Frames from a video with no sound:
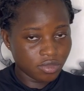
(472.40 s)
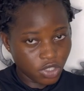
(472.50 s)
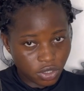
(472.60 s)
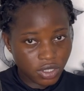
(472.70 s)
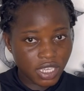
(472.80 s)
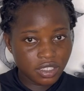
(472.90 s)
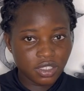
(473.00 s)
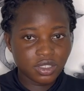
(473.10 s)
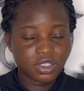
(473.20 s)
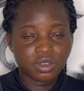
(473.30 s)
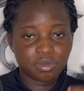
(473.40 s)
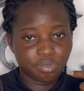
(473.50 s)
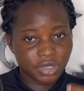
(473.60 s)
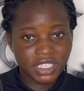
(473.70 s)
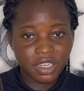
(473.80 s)
Did you get it?
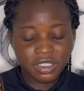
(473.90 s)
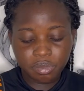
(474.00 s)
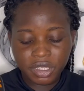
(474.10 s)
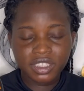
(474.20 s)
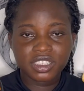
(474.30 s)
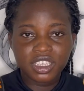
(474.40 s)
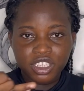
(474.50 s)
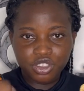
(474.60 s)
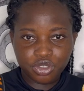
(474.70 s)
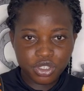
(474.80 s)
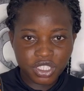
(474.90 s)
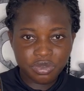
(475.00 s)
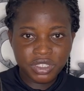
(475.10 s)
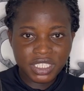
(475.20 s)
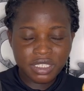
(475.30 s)
Break down the beats, introduce a
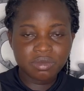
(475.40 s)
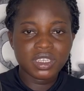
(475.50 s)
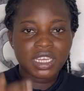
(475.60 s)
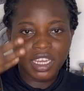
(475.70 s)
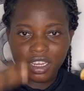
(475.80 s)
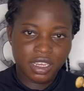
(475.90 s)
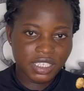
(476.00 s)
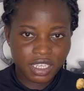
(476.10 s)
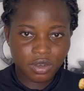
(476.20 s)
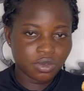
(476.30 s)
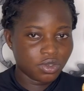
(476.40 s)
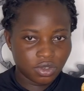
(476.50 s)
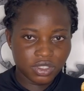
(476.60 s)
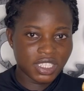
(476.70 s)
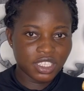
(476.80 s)
rhythm. Now
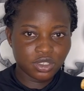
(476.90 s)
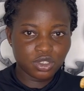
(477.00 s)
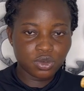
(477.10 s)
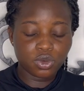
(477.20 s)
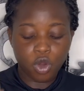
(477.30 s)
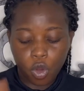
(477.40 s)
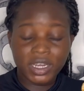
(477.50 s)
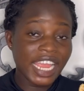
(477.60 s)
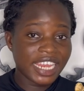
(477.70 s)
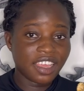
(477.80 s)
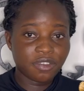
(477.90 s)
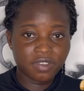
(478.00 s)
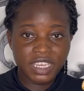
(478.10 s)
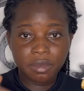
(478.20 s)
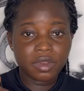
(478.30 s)
start your solo on iLife.
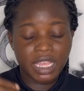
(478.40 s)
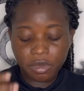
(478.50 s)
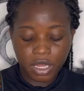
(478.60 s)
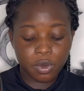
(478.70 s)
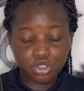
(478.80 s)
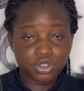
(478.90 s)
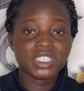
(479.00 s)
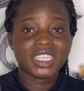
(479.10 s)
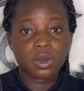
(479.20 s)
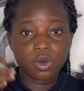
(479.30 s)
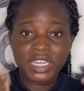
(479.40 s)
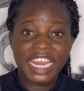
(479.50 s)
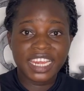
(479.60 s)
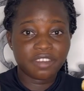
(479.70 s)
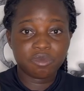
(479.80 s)
Let me. I want to do it now on
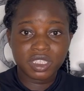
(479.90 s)
iLife